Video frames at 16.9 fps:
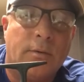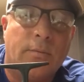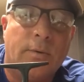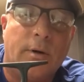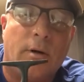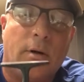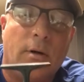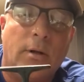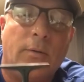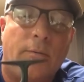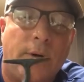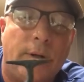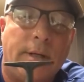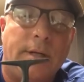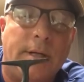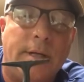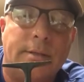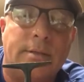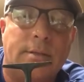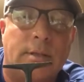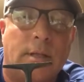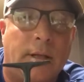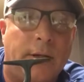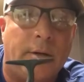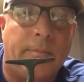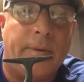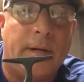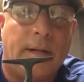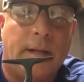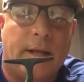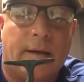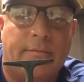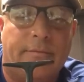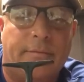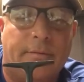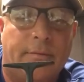when all it really needs is a little bit of love